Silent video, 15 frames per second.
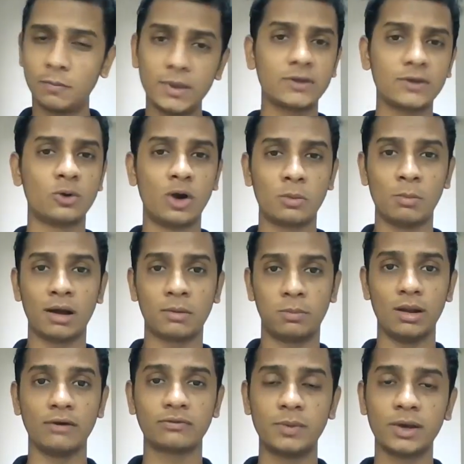please do not mark
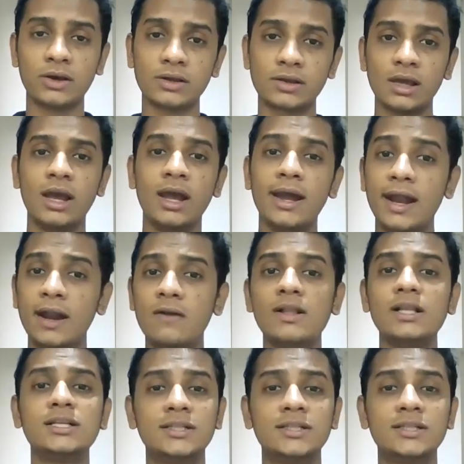bluffs because it will